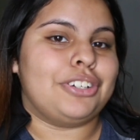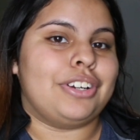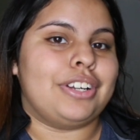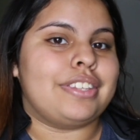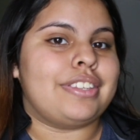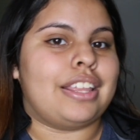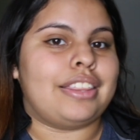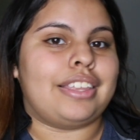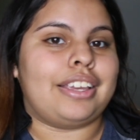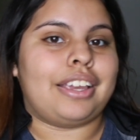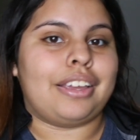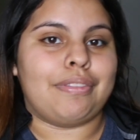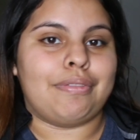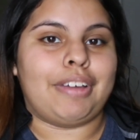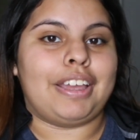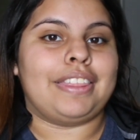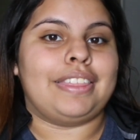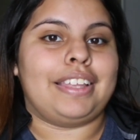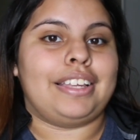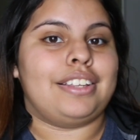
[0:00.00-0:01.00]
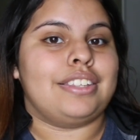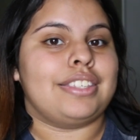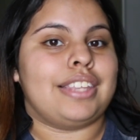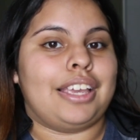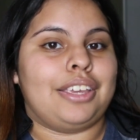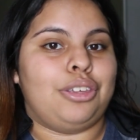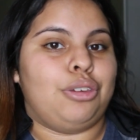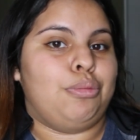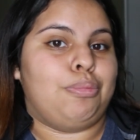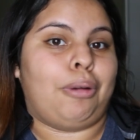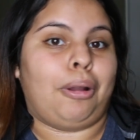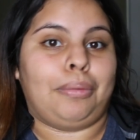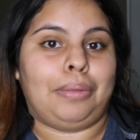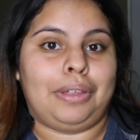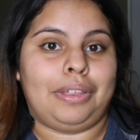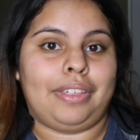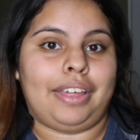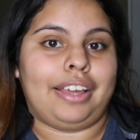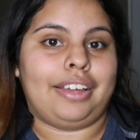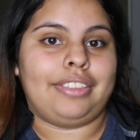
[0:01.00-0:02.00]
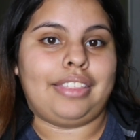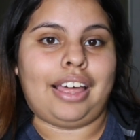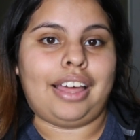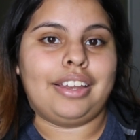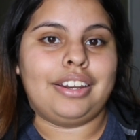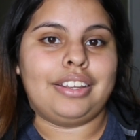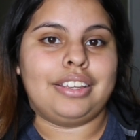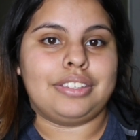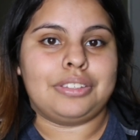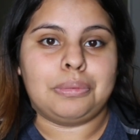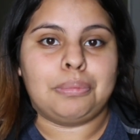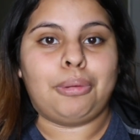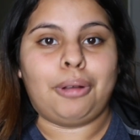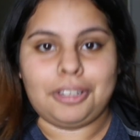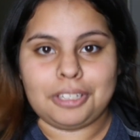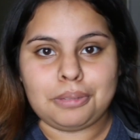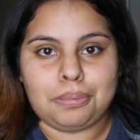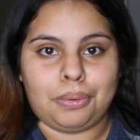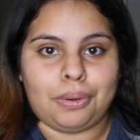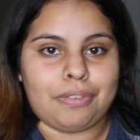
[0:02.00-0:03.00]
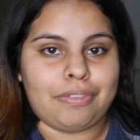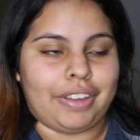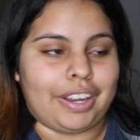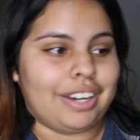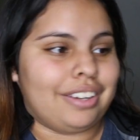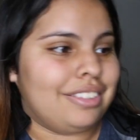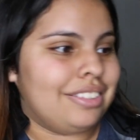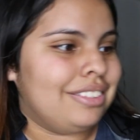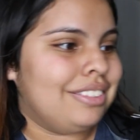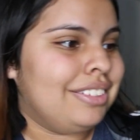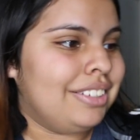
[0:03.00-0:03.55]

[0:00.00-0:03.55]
is that they can find things that you probably think that is impossible to find.